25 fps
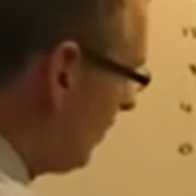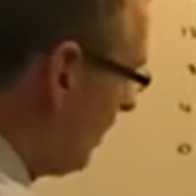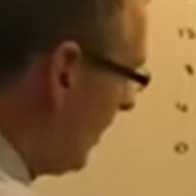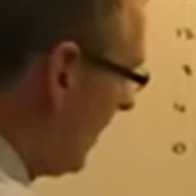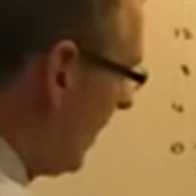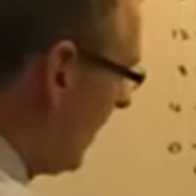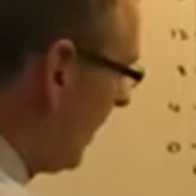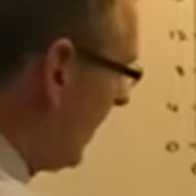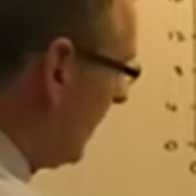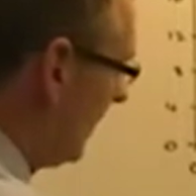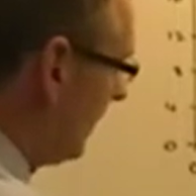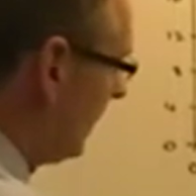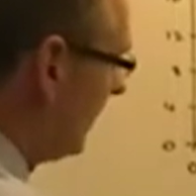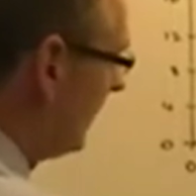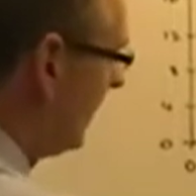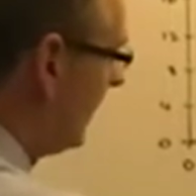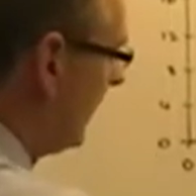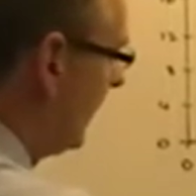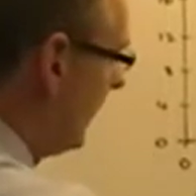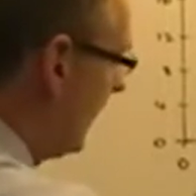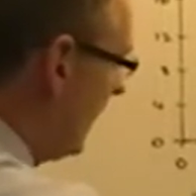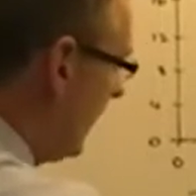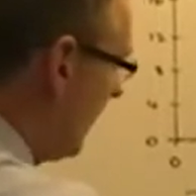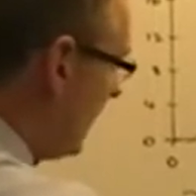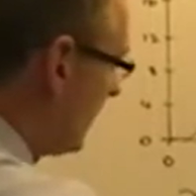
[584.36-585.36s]
y,
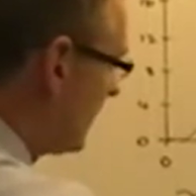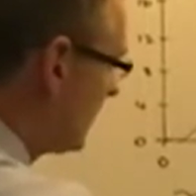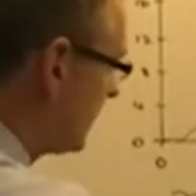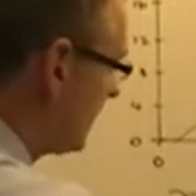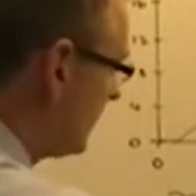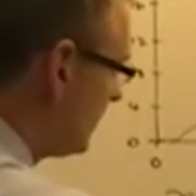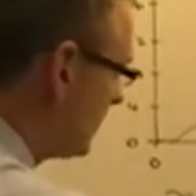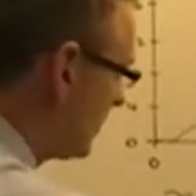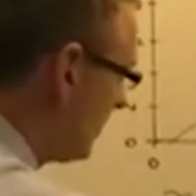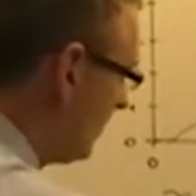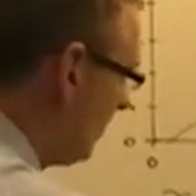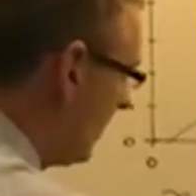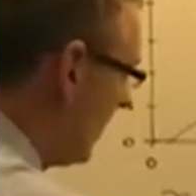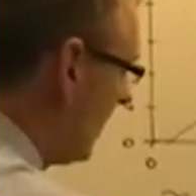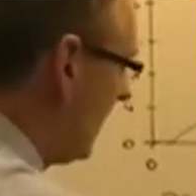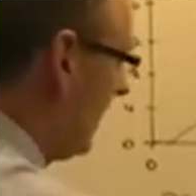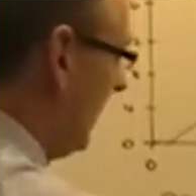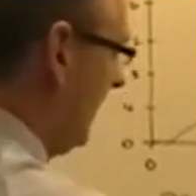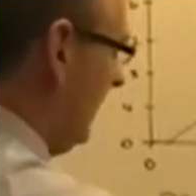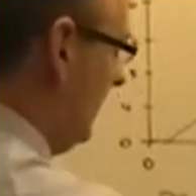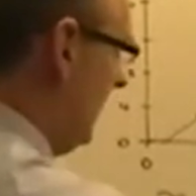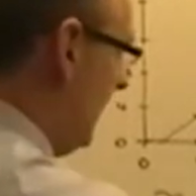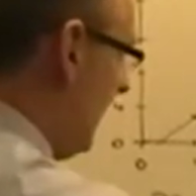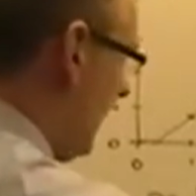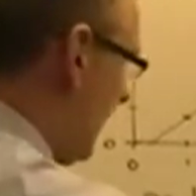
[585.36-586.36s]
x into
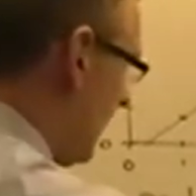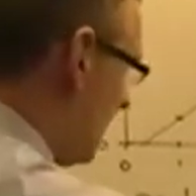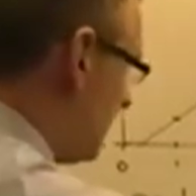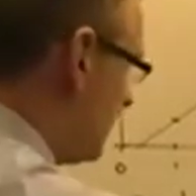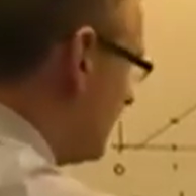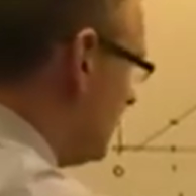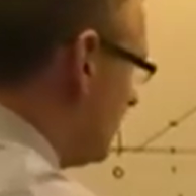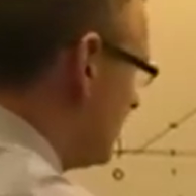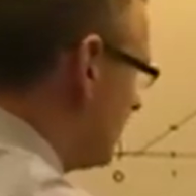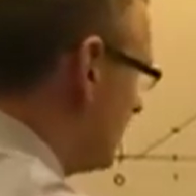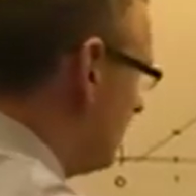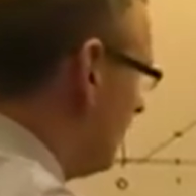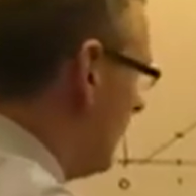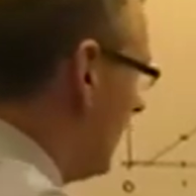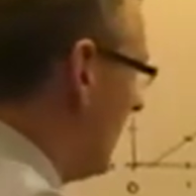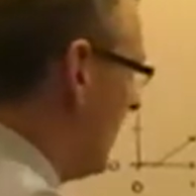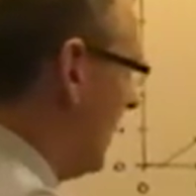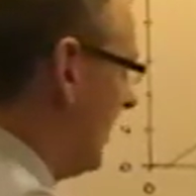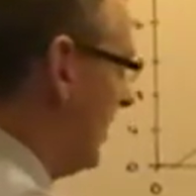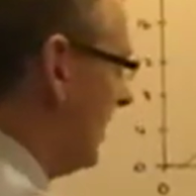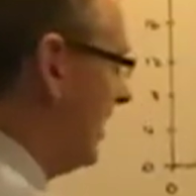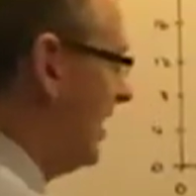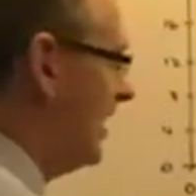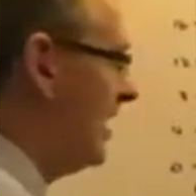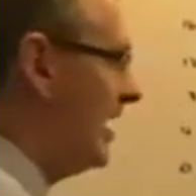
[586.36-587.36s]
y, x into
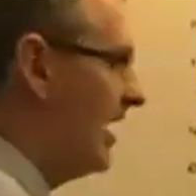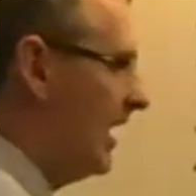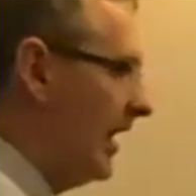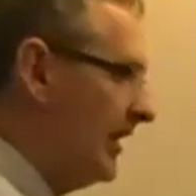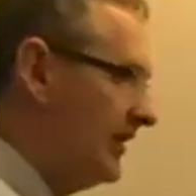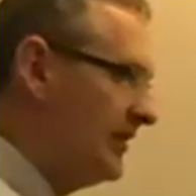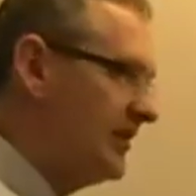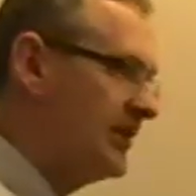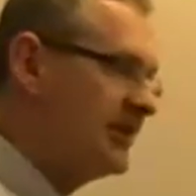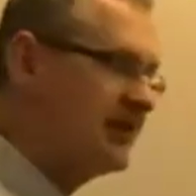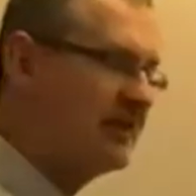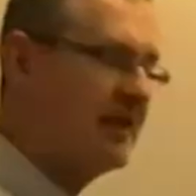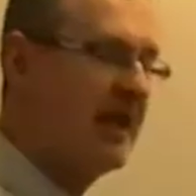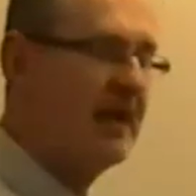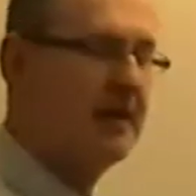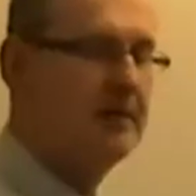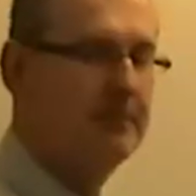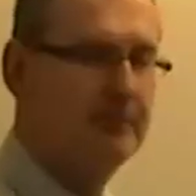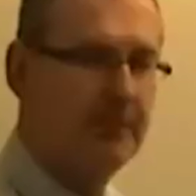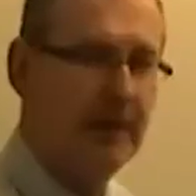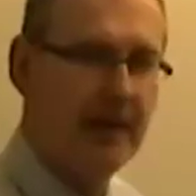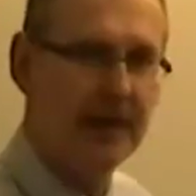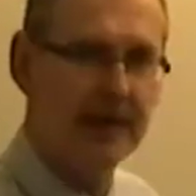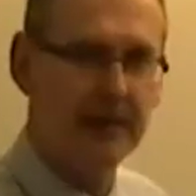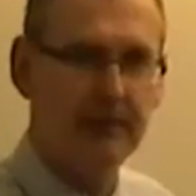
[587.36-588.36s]
y, and the same
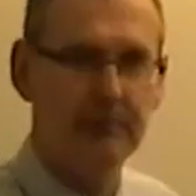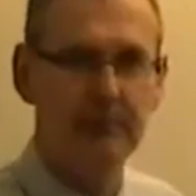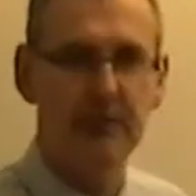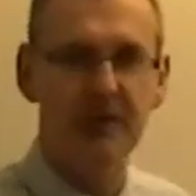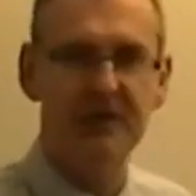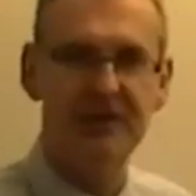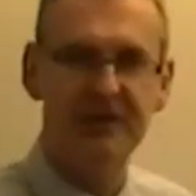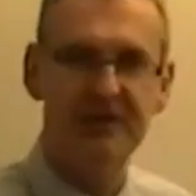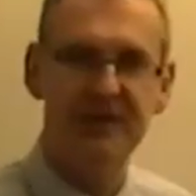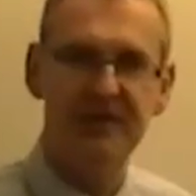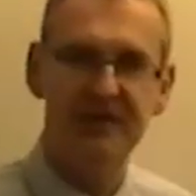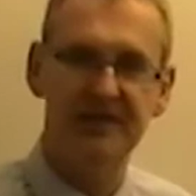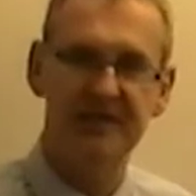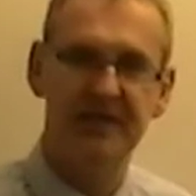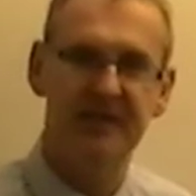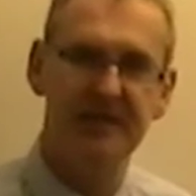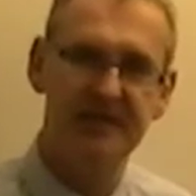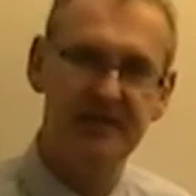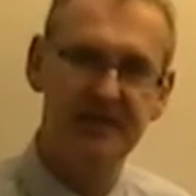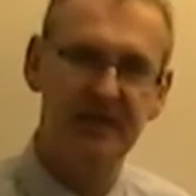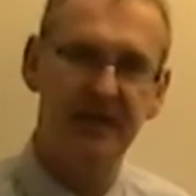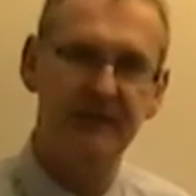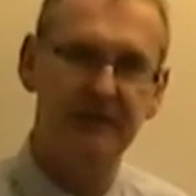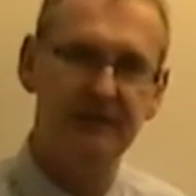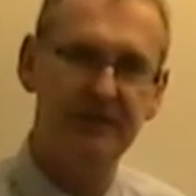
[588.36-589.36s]
pattern must
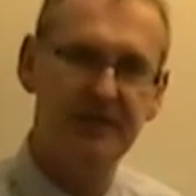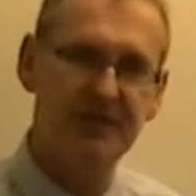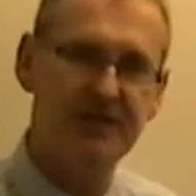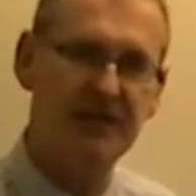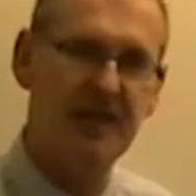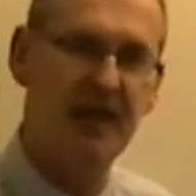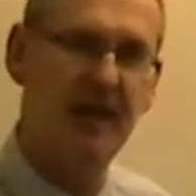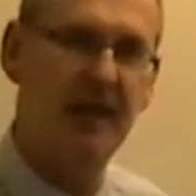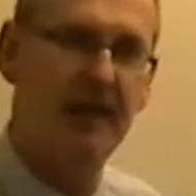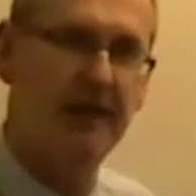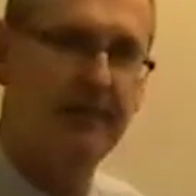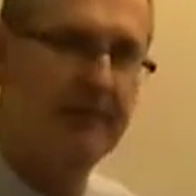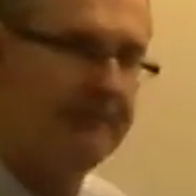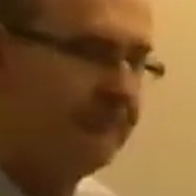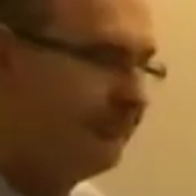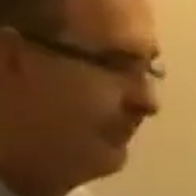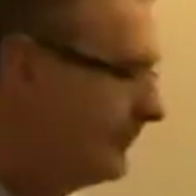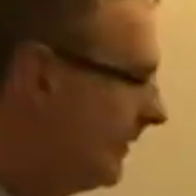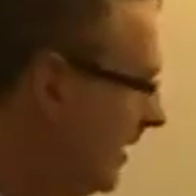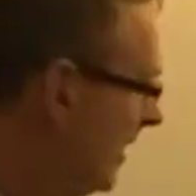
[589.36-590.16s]
exist every time.